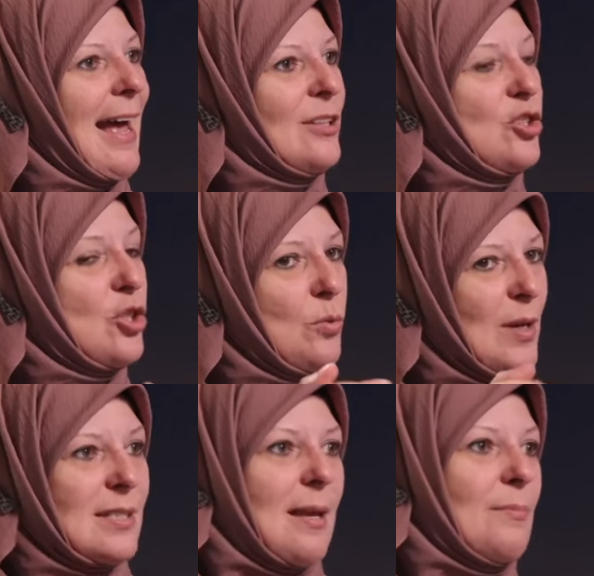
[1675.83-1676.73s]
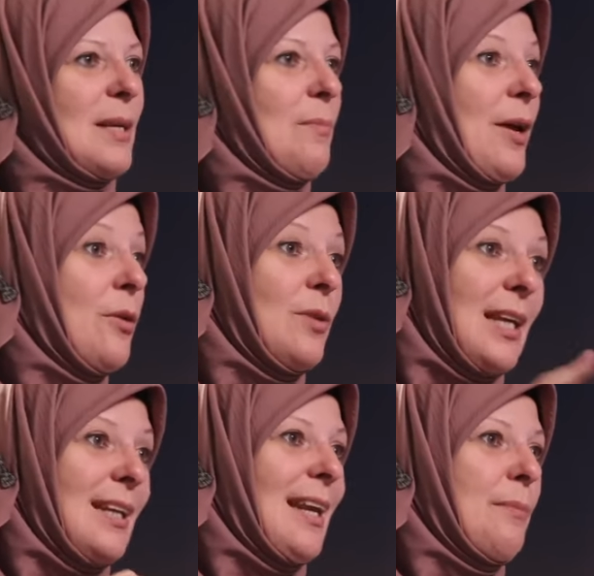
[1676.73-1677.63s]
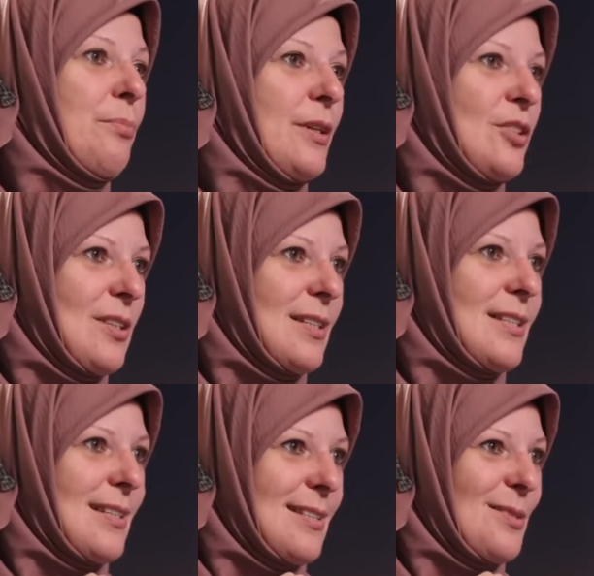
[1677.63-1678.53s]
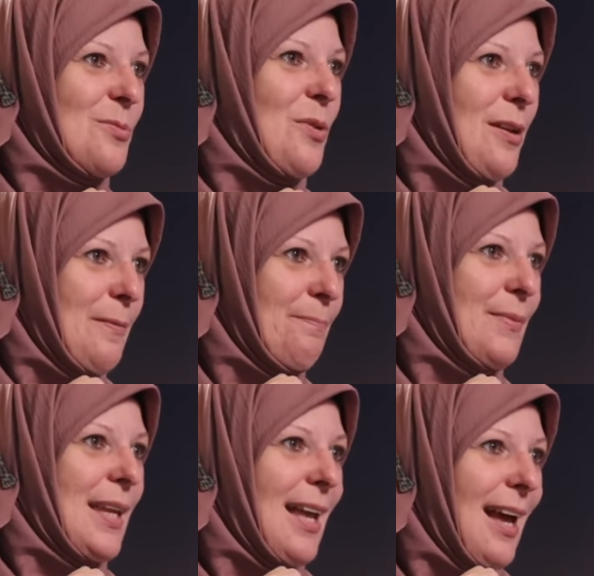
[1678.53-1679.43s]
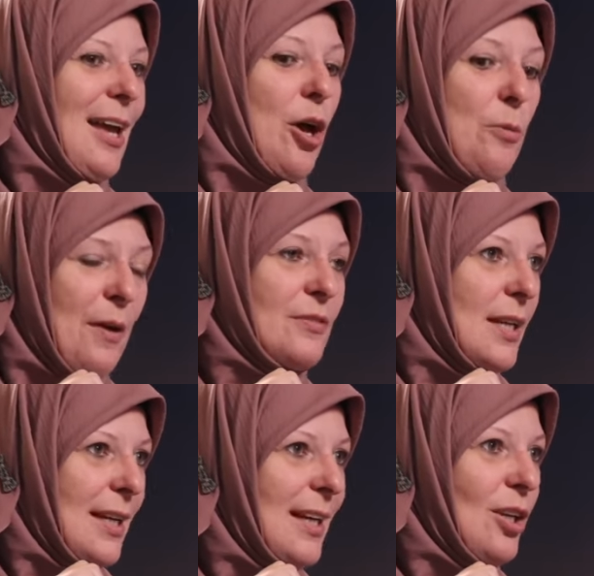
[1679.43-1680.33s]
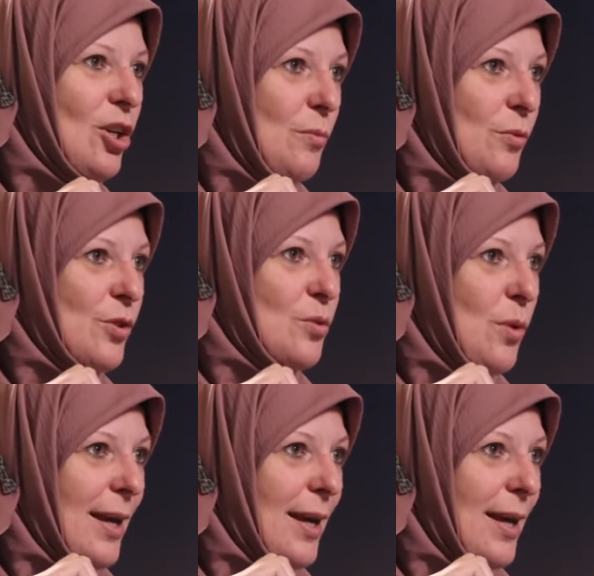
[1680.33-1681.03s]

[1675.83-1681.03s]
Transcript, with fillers: and to accepting my own innate prejudices as well. I hope I've done it in a humorous